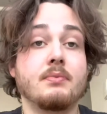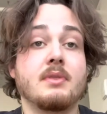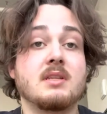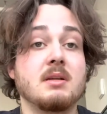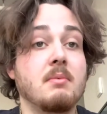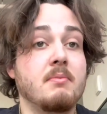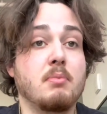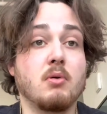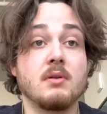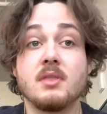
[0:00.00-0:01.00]
Some
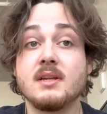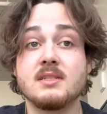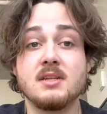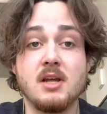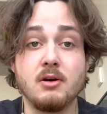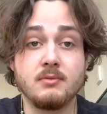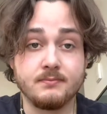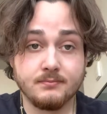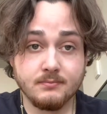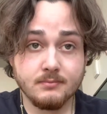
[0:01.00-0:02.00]
important things to note
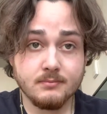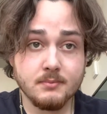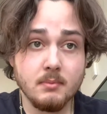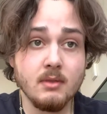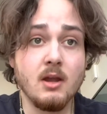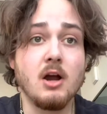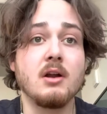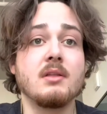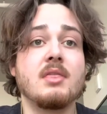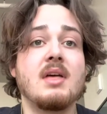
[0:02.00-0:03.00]

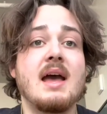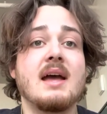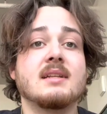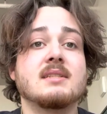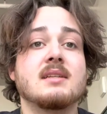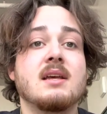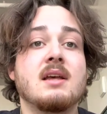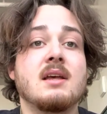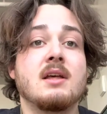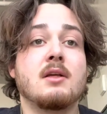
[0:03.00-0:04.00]
are that
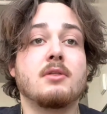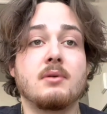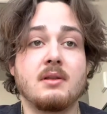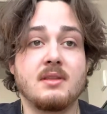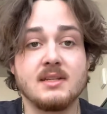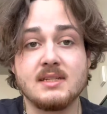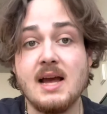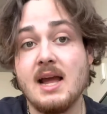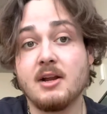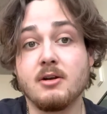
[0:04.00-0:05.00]
throughout the
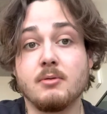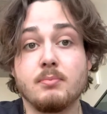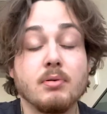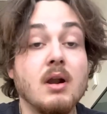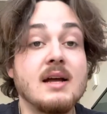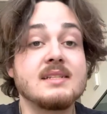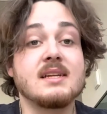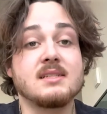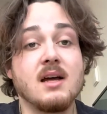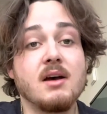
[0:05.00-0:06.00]
entire
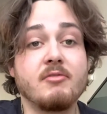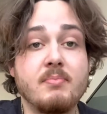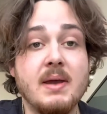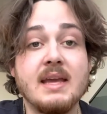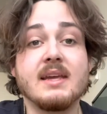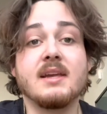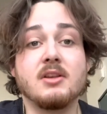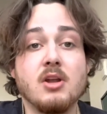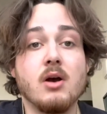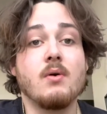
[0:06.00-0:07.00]
process of baking,
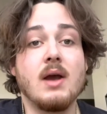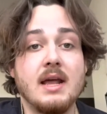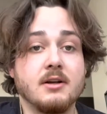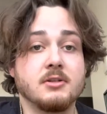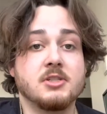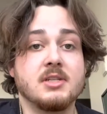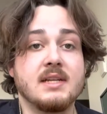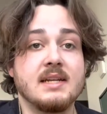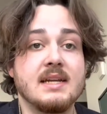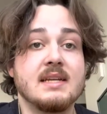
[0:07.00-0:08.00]
no
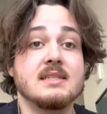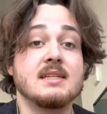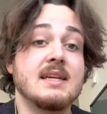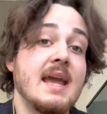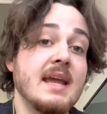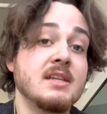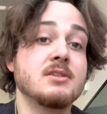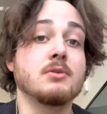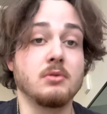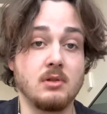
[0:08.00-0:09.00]
energy is gained
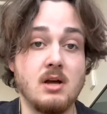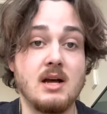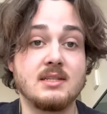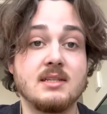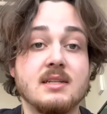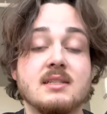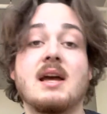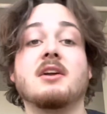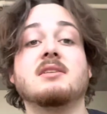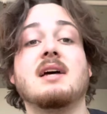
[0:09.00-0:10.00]
or lost the
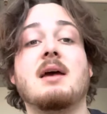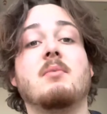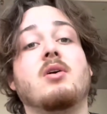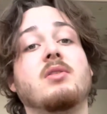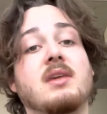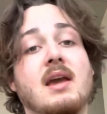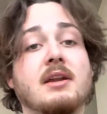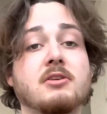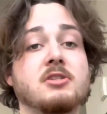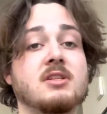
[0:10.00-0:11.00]
entire time. All the
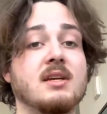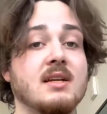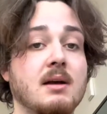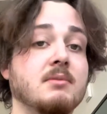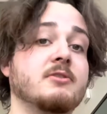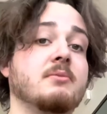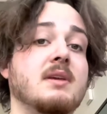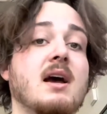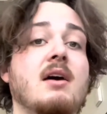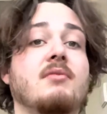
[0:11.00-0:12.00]
energy that comes from the
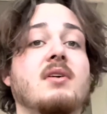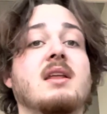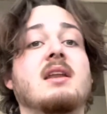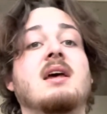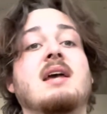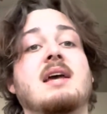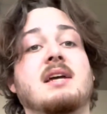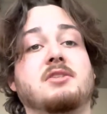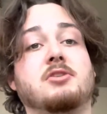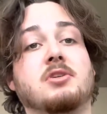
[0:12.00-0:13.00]
oven
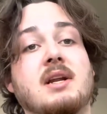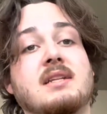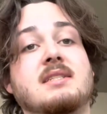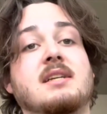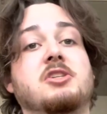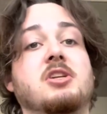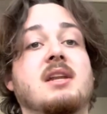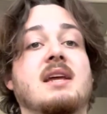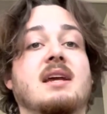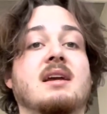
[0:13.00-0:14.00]
is
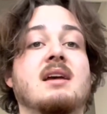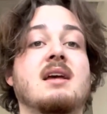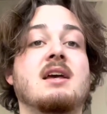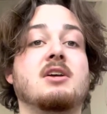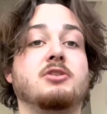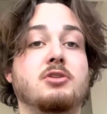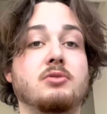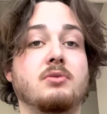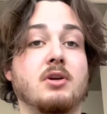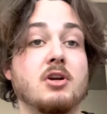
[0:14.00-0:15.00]
transitioning to
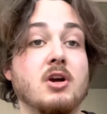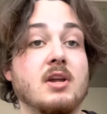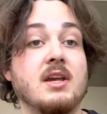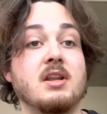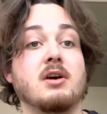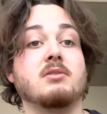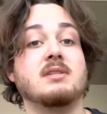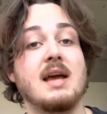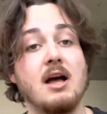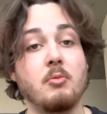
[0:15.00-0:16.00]
the cookie dough to
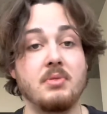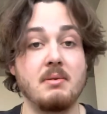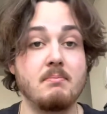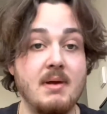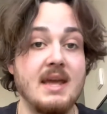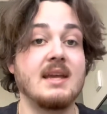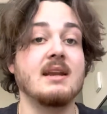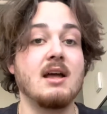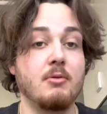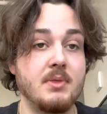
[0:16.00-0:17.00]
help them bake and
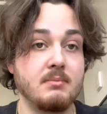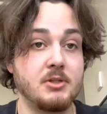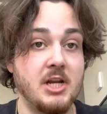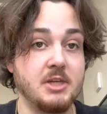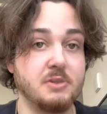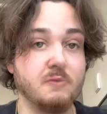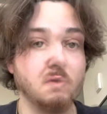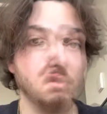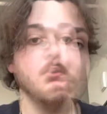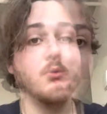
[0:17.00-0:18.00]
help them change form.